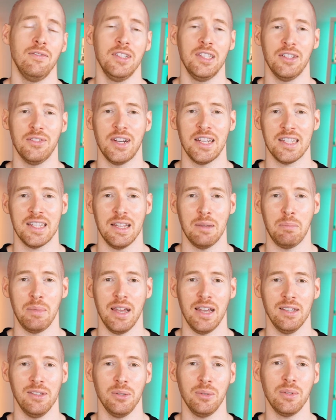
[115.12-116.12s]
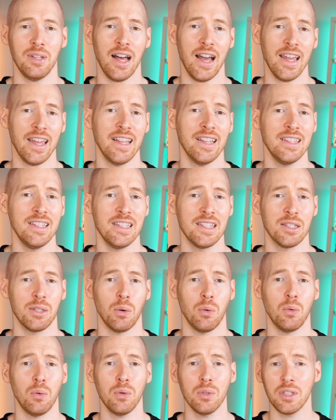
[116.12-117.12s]
With the REST A P I tool, I can list
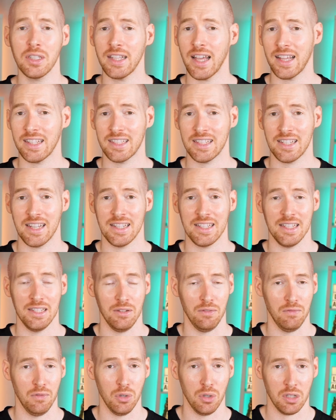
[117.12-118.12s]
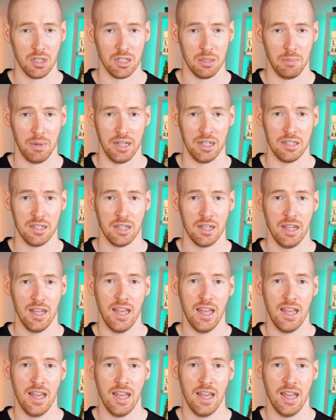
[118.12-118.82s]
all datasets in a workspace.